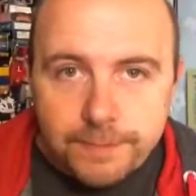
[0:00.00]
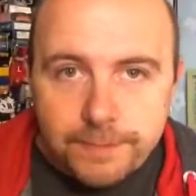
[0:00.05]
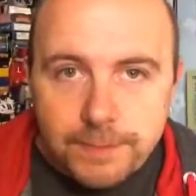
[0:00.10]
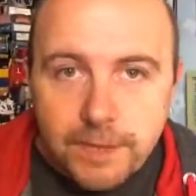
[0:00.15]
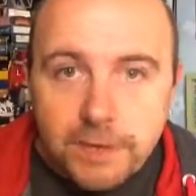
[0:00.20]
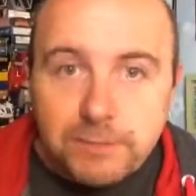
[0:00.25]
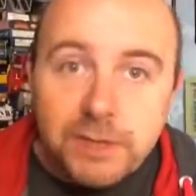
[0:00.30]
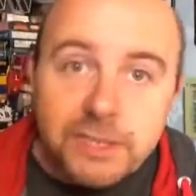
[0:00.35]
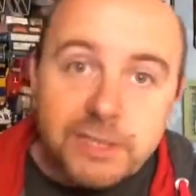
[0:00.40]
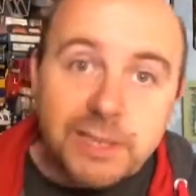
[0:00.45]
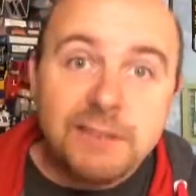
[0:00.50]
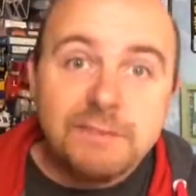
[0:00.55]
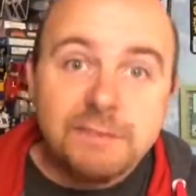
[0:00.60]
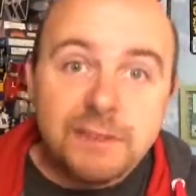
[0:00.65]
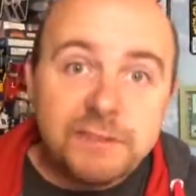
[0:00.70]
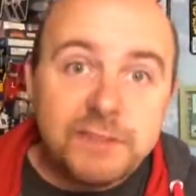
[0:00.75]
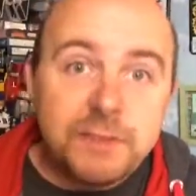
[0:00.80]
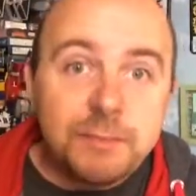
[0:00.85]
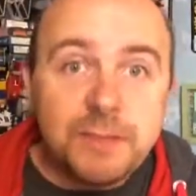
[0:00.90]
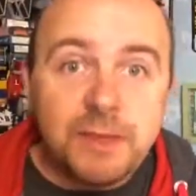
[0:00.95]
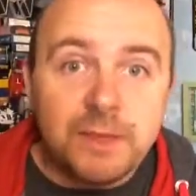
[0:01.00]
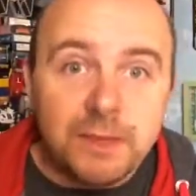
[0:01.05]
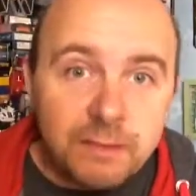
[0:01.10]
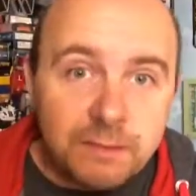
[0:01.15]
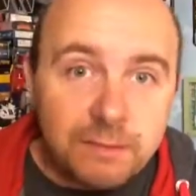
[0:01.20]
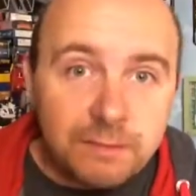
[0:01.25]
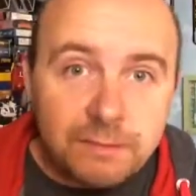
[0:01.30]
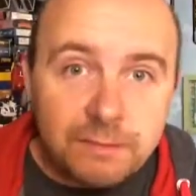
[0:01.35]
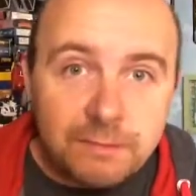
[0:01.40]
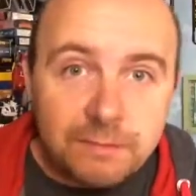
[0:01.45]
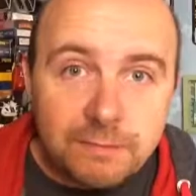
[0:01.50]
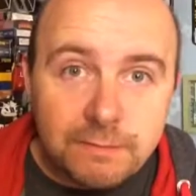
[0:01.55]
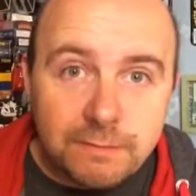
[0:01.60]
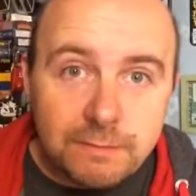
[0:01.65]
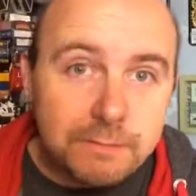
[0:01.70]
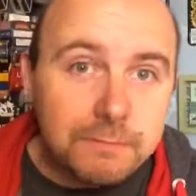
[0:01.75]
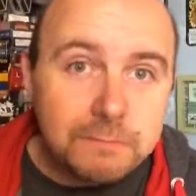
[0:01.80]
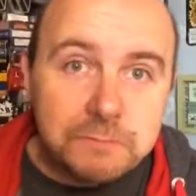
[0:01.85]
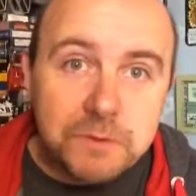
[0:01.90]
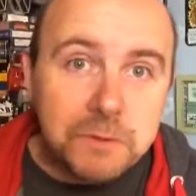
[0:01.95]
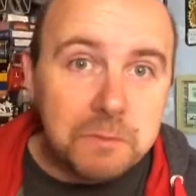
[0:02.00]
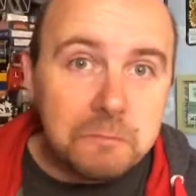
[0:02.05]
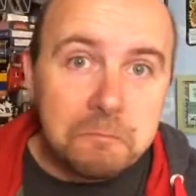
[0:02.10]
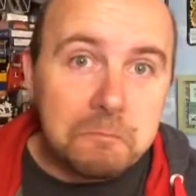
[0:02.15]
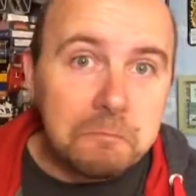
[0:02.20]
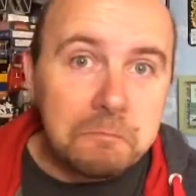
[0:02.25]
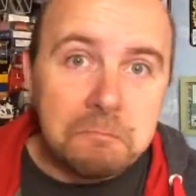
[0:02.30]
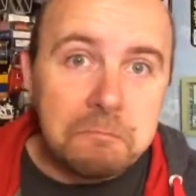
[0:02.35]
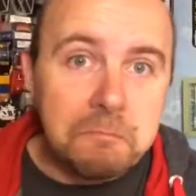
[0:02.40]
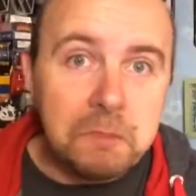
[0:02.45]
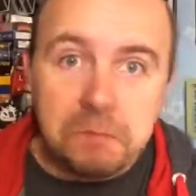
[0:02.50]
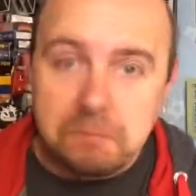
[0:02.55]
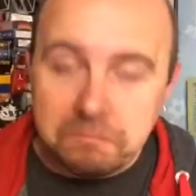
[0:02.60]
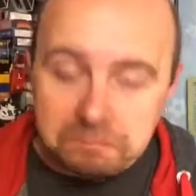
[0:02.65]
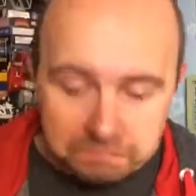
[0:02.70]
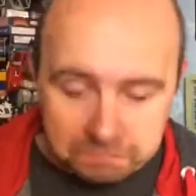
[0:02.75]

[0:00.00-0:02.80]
I'd raise like 50p. So, no.